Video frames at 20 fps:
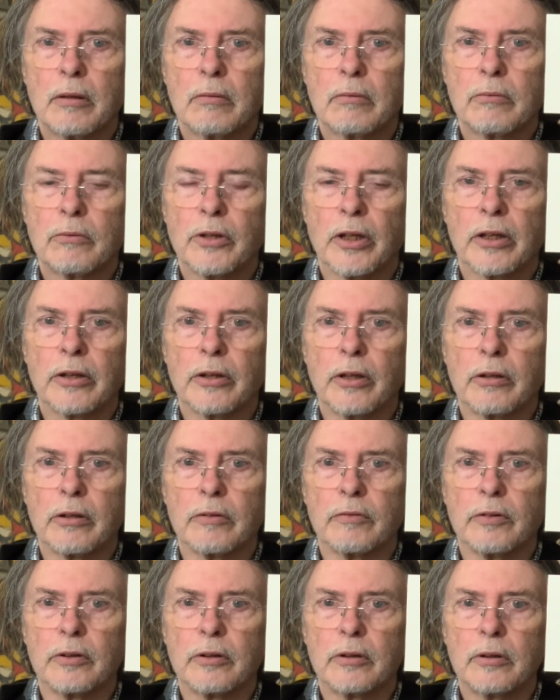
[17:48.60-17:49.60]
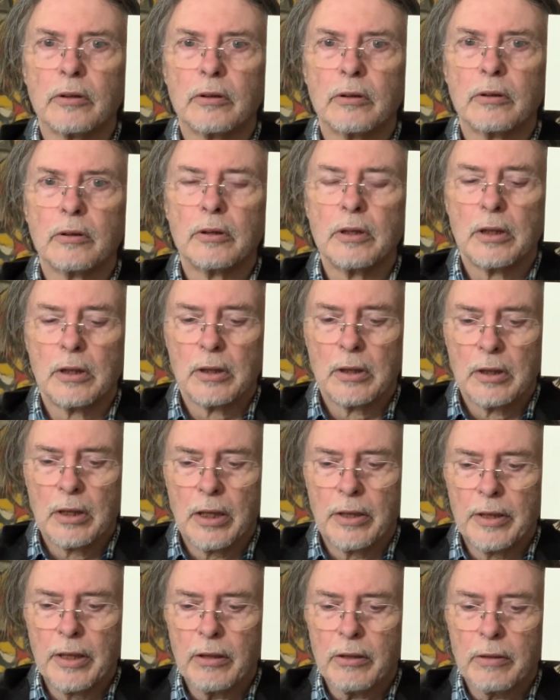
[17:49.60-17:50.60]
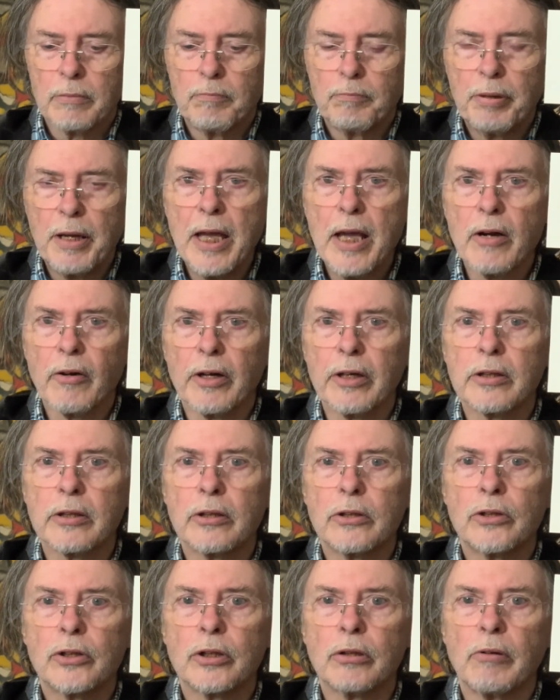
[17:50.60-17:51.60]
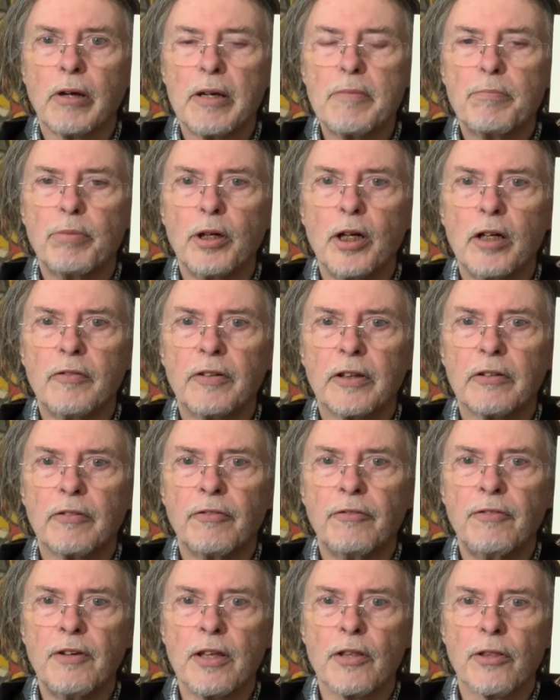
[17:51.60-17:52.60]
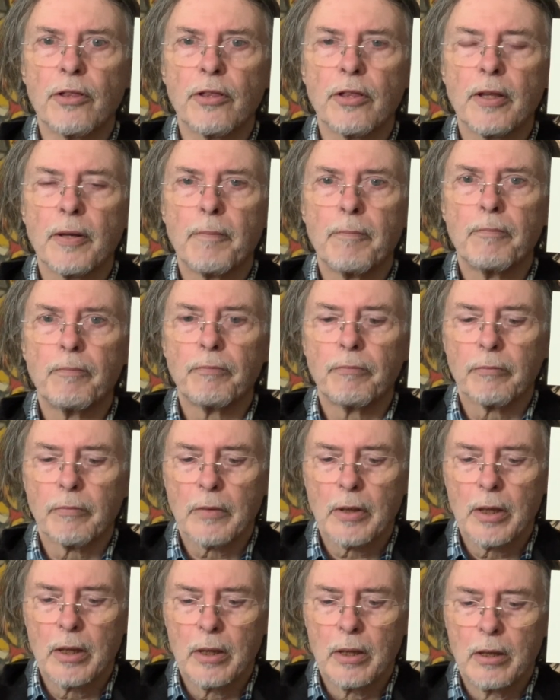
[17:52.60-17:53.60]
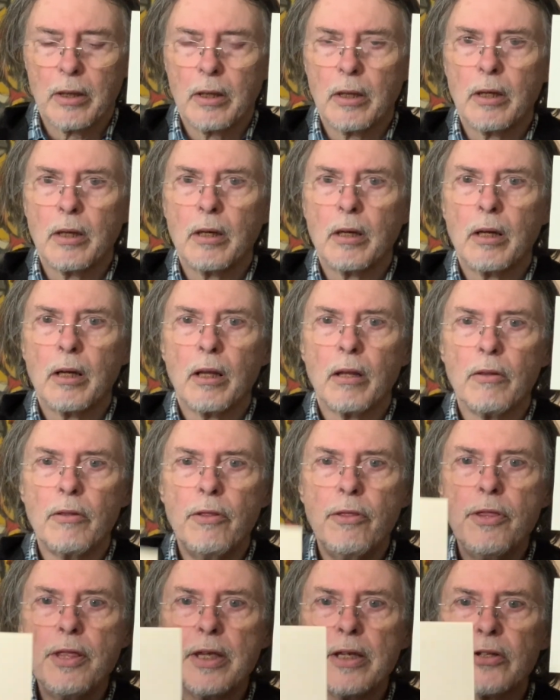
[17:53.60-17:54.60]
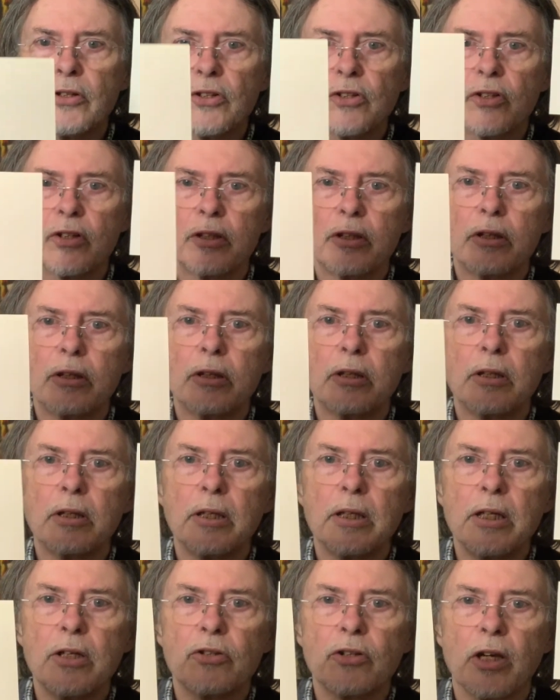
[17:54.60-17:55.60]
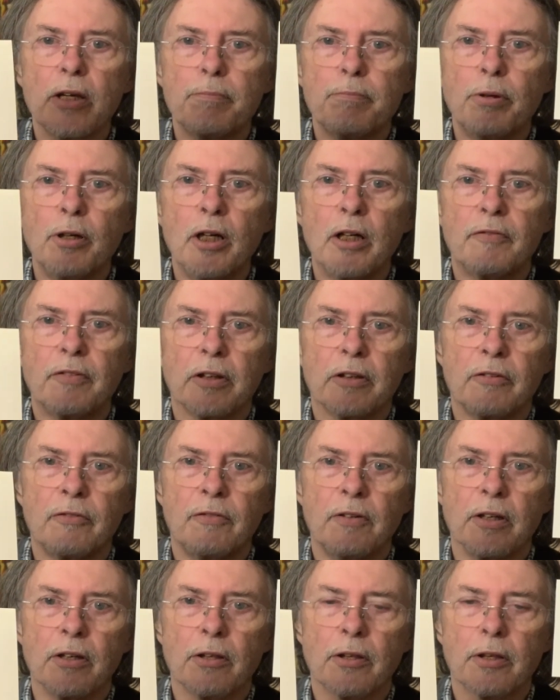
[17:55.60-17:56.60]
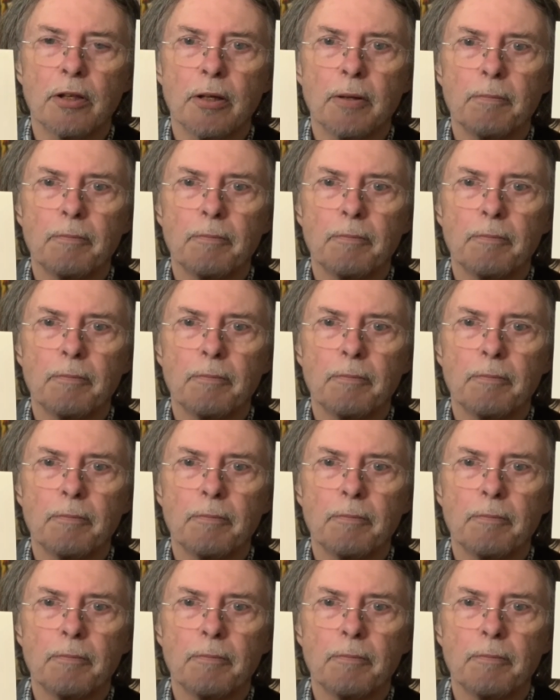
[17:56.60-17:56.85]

Take a note of it. And now compare it to a perfect fifth. This is a perfect fifth.